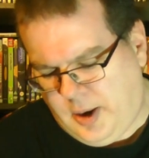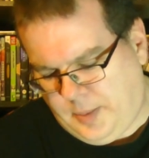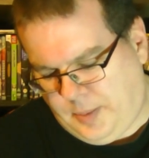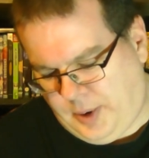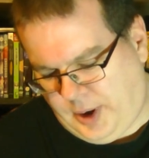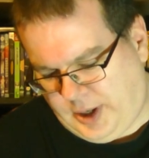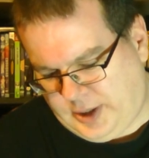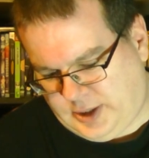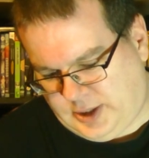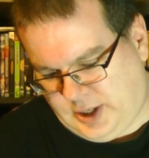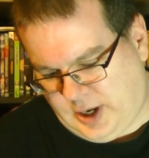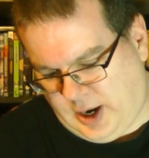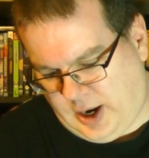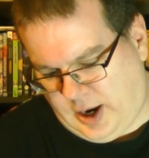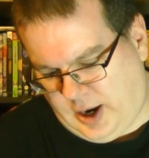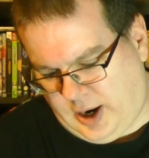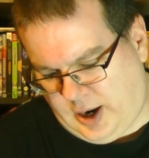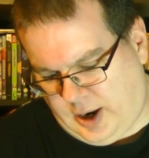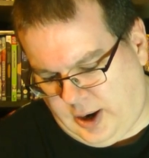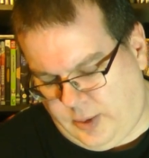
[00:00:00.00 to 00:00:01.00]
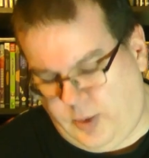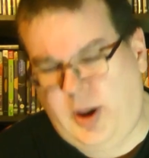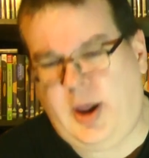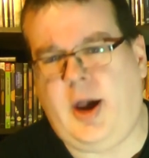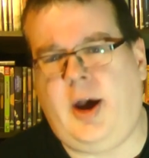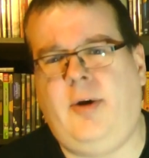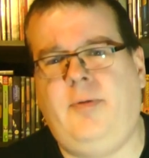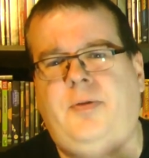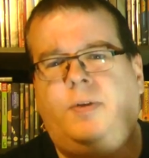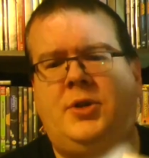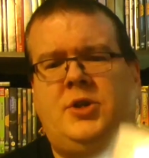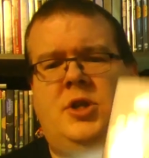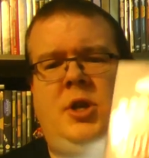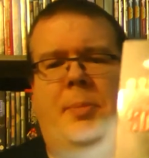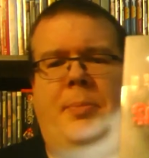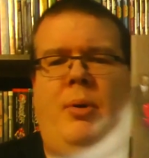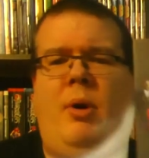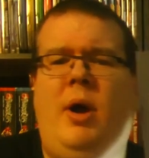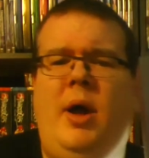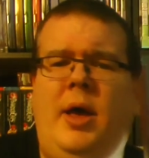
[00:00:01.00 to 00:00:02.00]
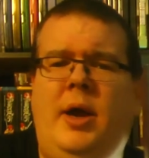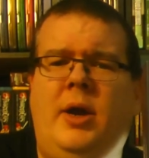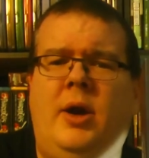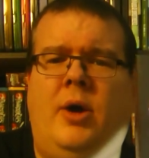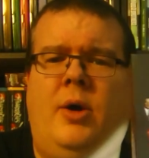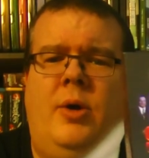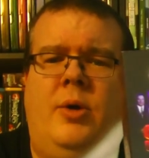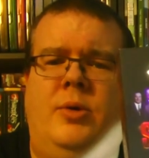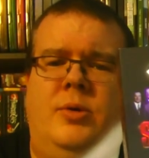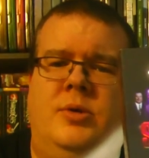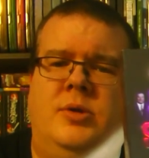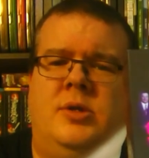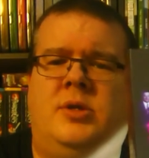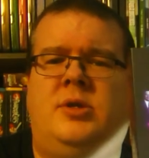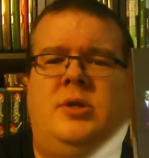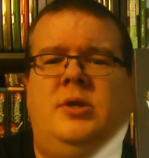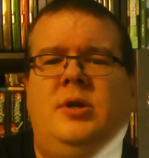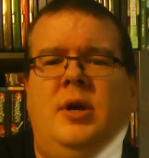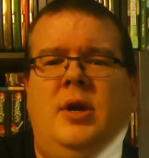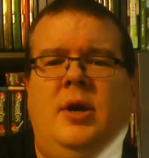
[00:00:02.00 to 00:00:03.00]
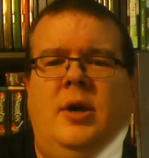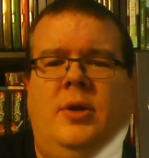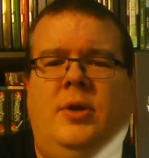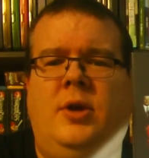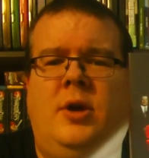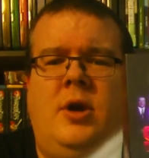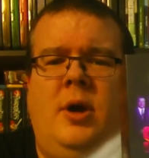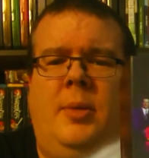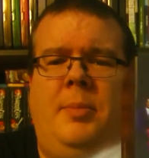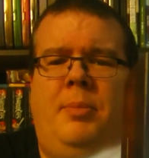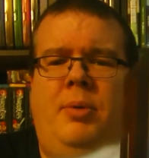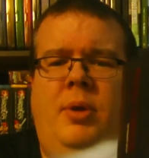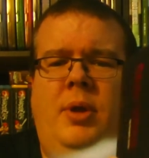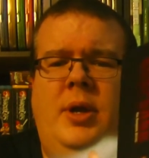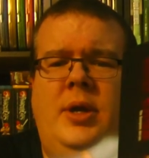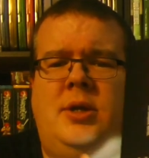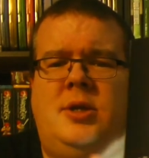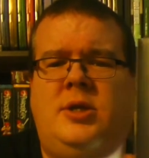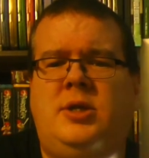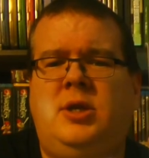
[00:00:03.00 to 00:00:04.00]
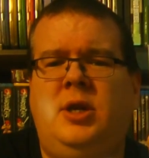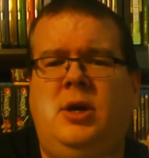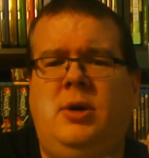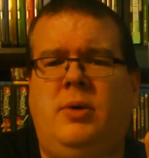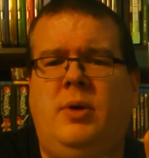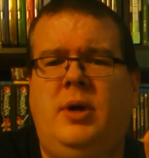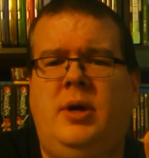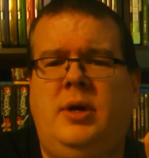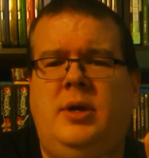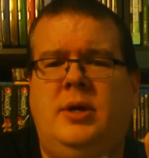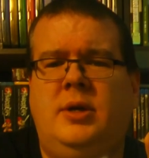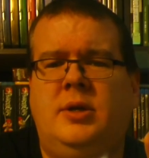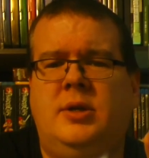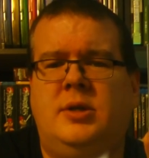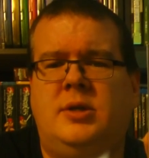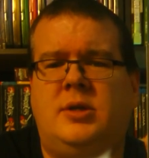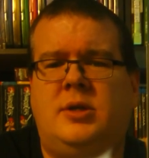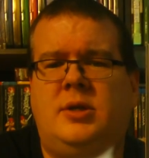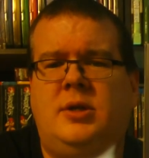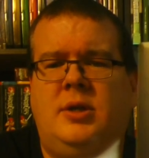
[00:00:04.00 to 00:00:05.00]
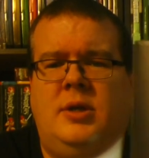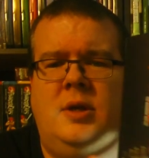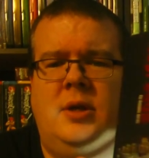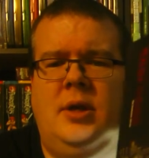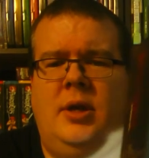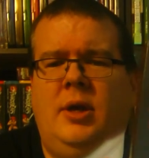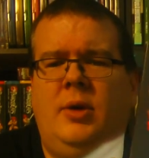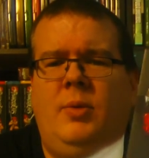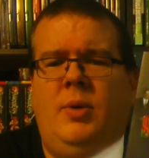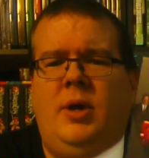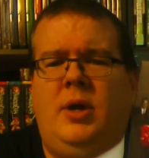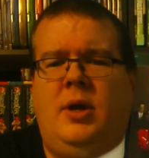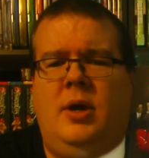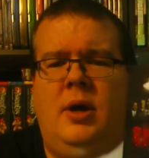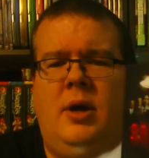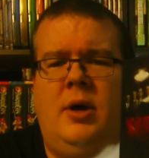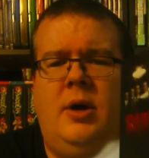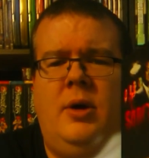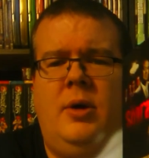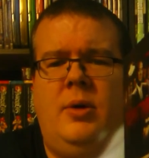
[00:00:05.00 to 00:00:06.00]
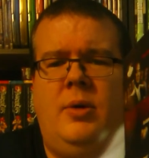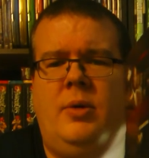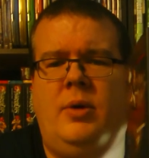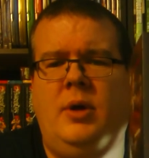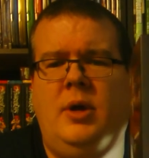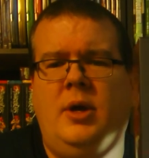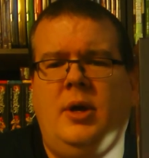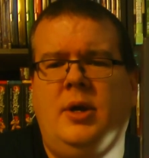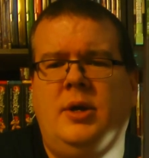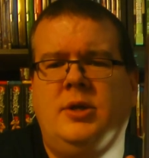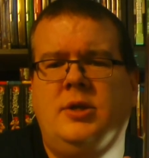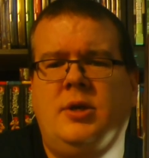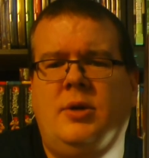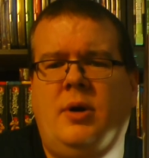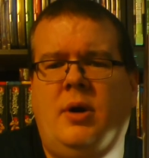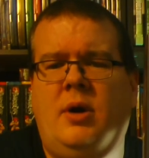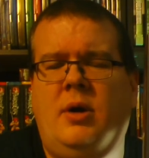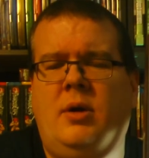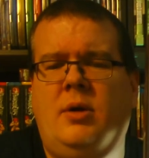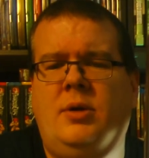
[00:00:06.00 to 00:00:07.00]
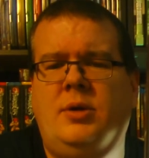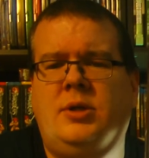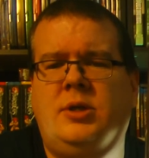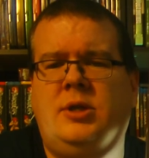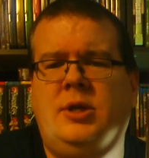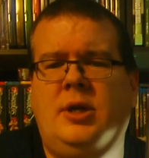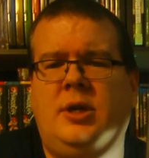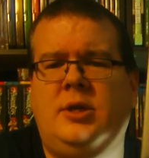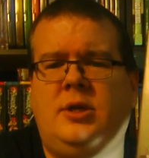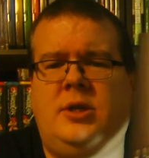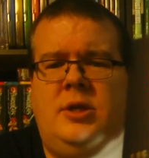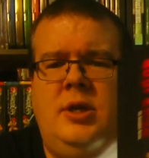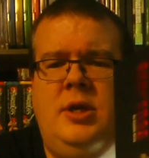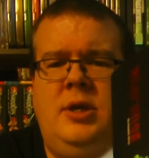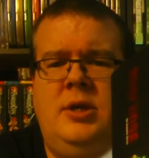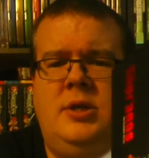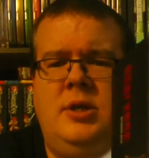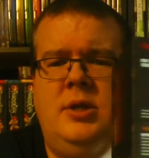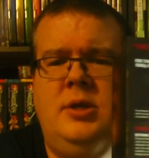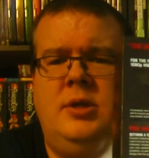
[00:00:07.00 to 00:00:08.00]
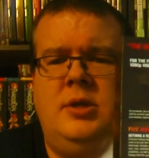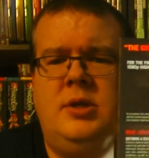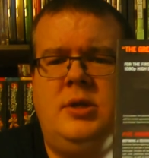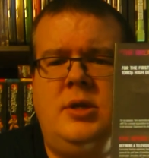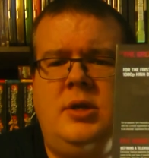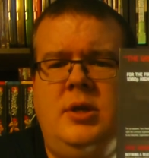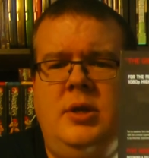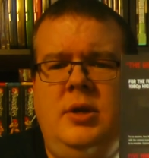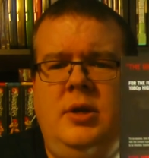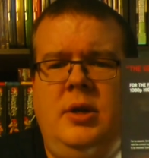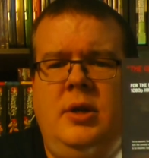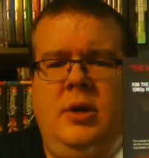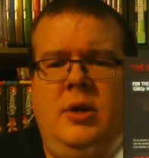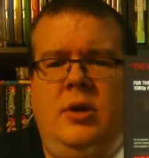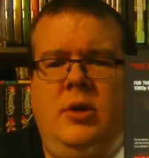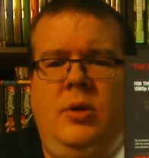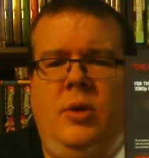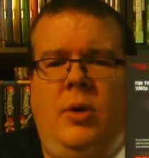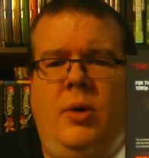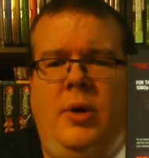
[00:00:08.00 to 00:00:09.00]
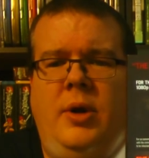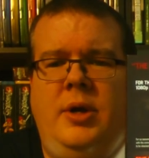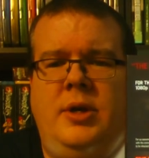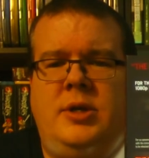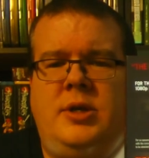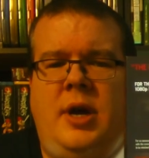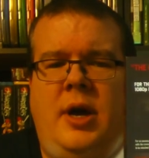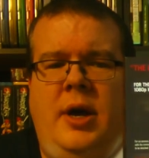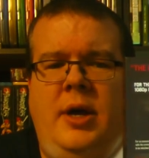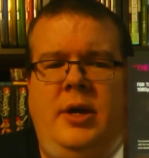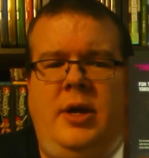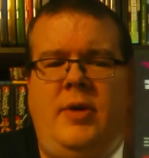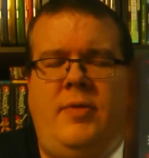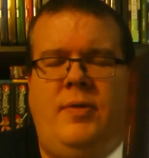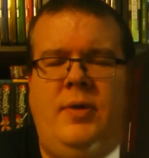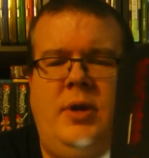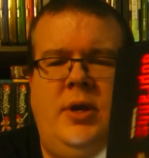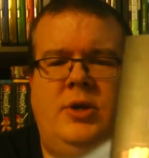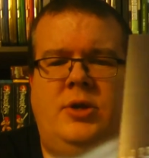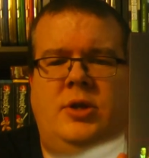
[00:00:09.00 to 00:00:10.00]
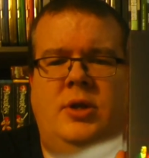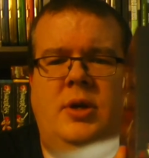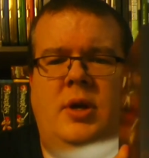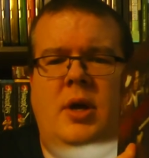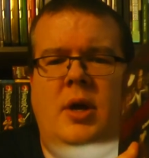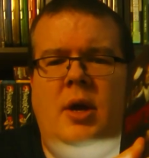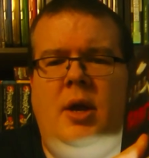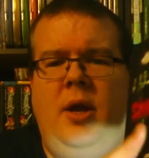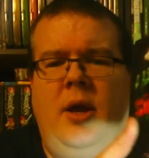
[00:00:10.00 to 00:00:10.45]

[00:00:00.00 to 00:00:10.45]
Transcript: But uh, we have The Sopranos, the complete series. There we go. So all six seasons in glorious high definition.